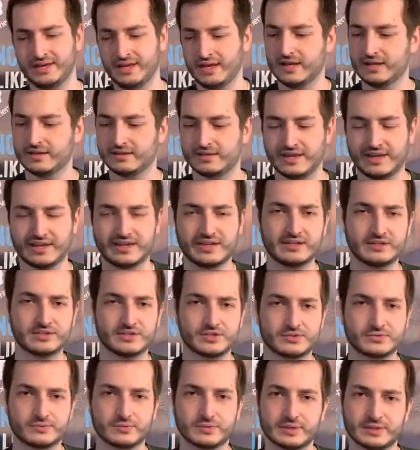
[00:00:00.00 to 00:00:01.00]
they can
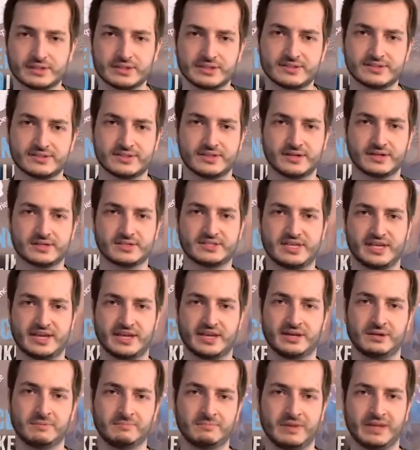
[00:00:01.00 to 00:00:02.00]
just release their
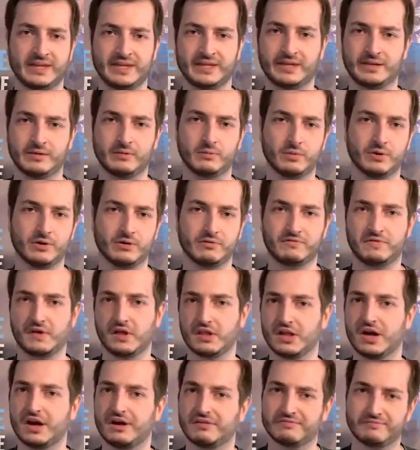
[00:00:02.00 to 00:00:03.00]
tail and it will fall
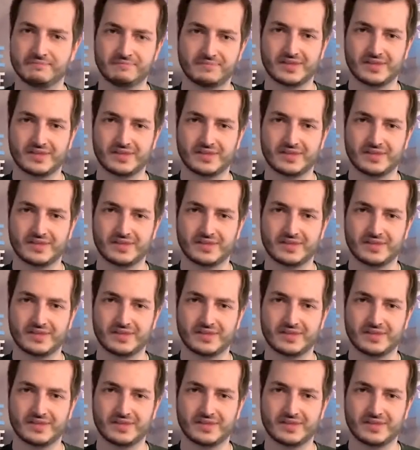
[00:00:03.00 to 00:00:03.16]
off.